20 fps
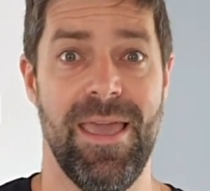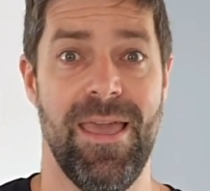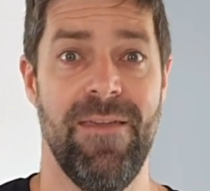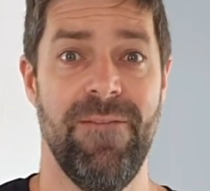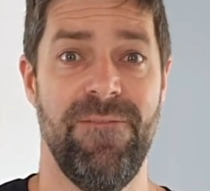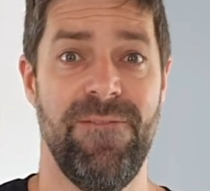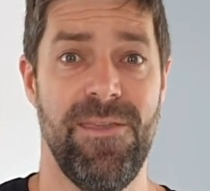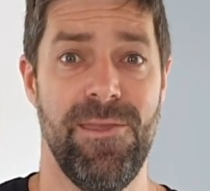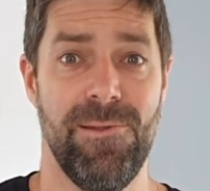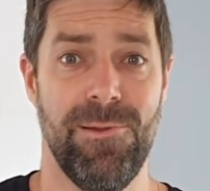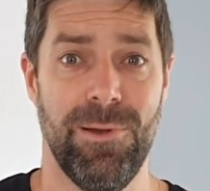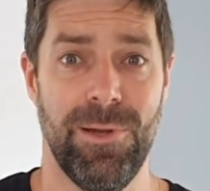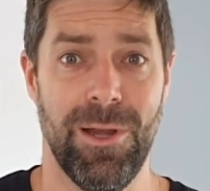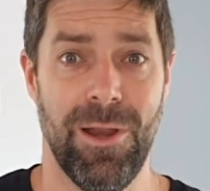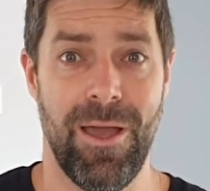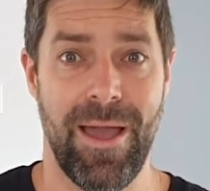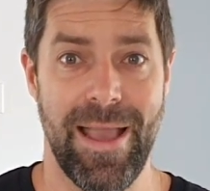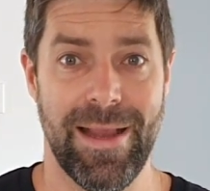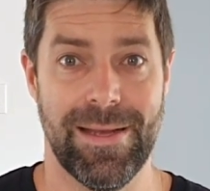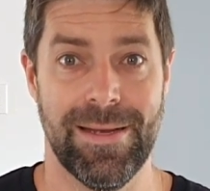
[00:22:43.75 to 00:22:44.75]
If you
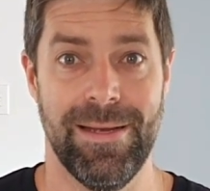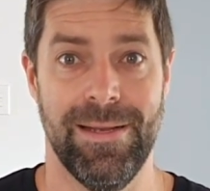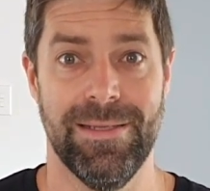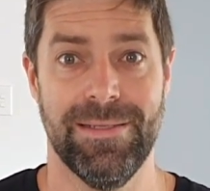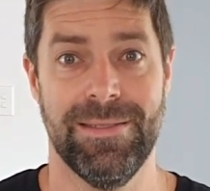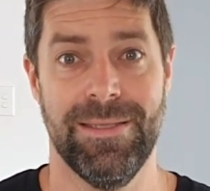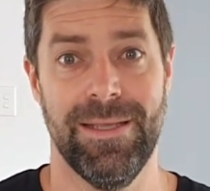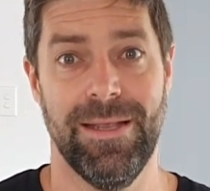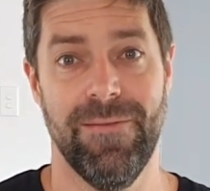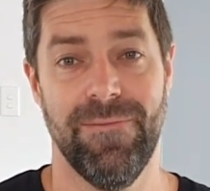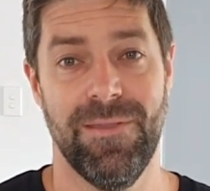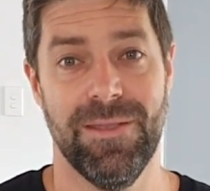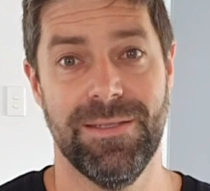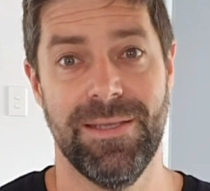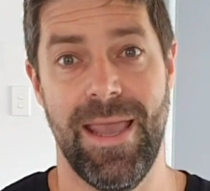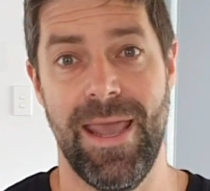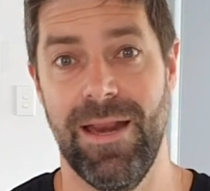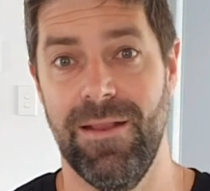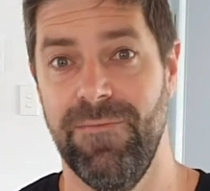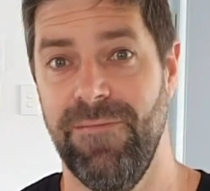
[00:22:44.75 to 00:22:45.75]
liked listening, if this
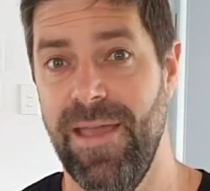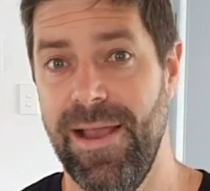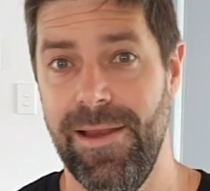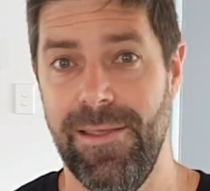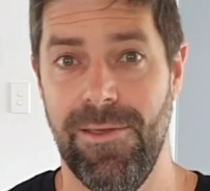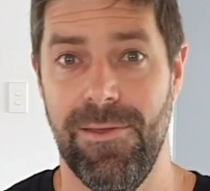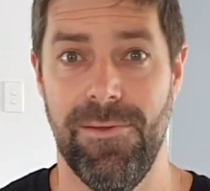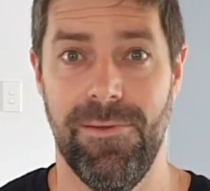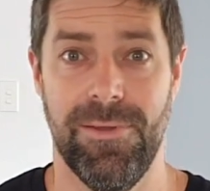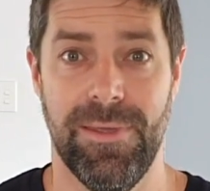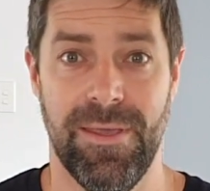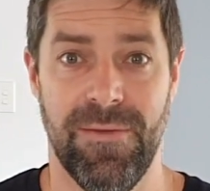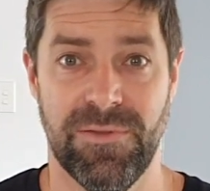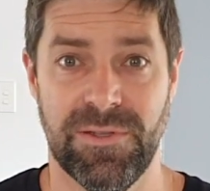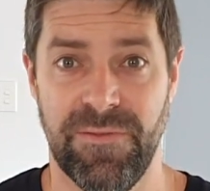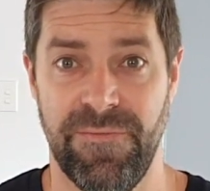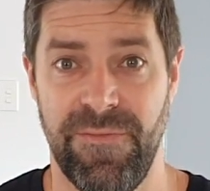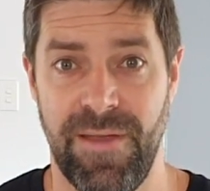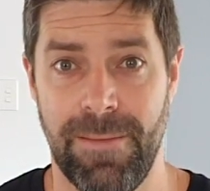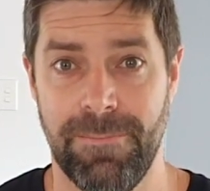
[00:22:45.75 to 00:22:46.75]
added value, give us
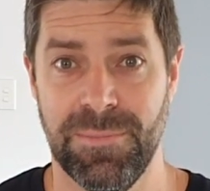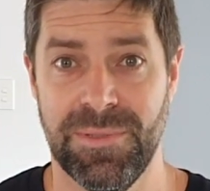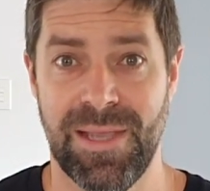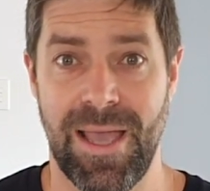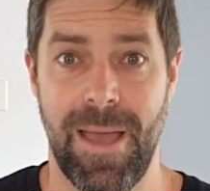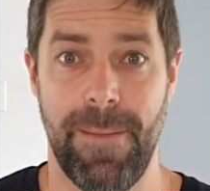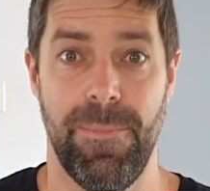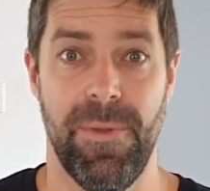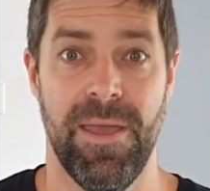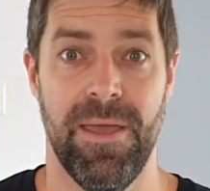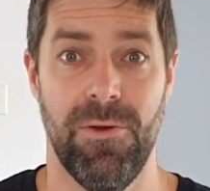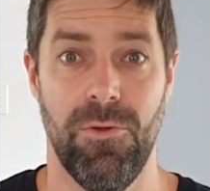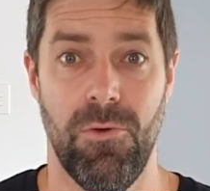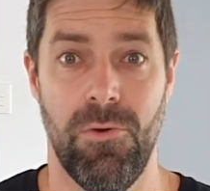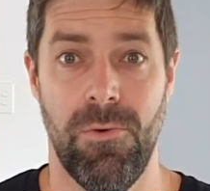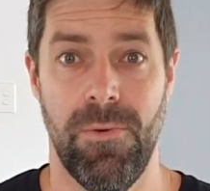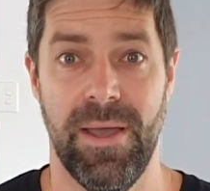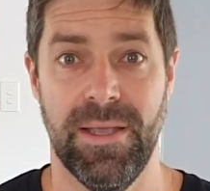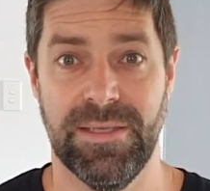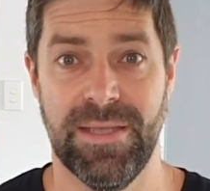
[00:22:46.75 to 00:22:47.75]
a thumbs up. It
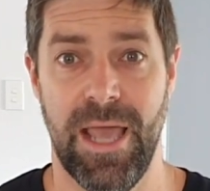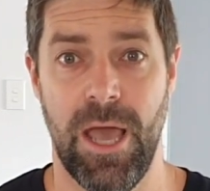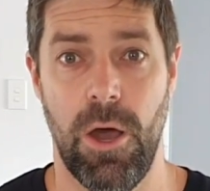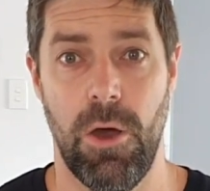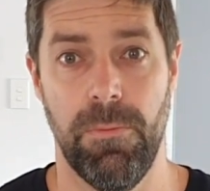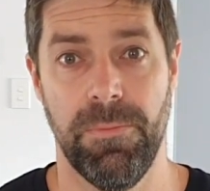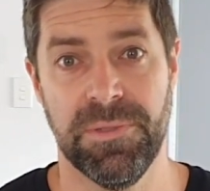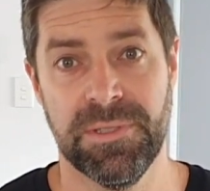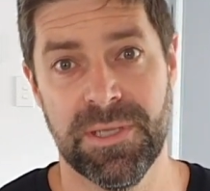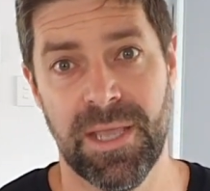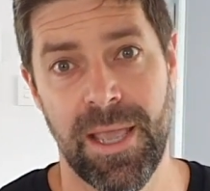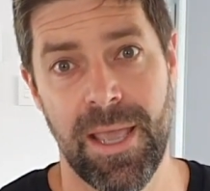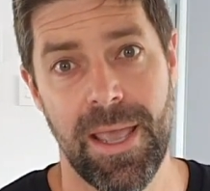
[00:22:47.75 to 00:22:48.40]
always helps.